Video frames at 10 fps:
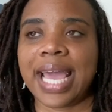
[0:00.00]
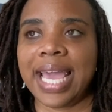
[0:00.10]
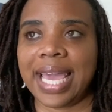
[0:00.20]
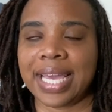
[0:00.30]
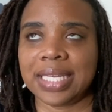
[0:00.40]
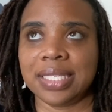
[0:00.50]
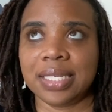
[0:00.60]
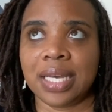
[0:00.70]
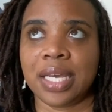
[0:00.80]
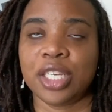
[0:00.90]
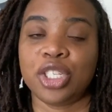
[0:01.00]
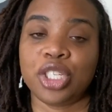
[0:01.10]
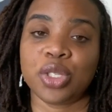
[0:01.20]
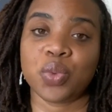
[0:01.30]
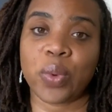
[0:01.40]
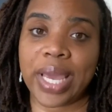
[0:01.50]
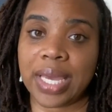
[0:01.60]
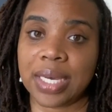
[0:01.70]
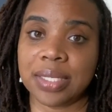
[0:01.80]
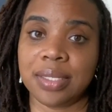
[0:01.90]
and just
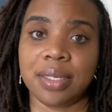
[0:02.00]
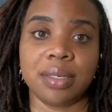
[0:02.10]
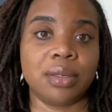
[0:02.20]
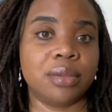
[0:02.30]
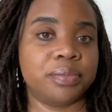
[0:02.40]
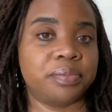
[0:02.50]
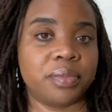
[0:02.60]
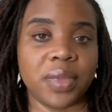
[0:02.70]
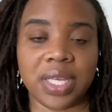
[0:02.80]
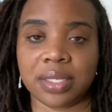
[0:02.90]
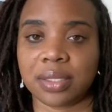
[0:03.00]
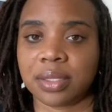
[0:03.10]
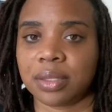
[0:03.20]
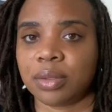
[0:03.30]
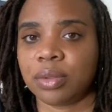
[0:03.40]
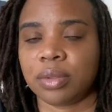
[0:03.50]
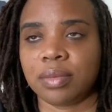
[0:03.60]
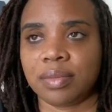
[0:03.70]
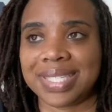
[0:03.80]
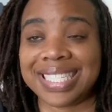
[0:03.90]
wait until this
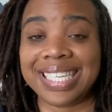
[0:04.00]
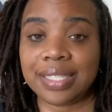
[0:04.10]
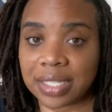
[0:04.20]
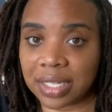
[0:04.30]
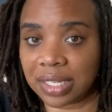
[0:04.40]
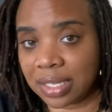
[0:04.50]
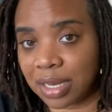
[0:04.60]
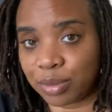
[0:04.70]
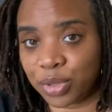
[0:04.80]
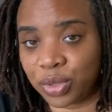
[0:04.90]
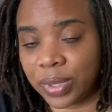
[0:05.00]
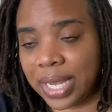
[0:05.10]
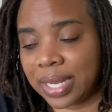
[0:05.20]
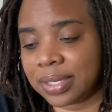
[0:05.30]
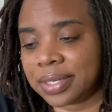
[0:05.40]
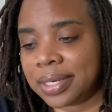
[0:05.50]
season comes to an end.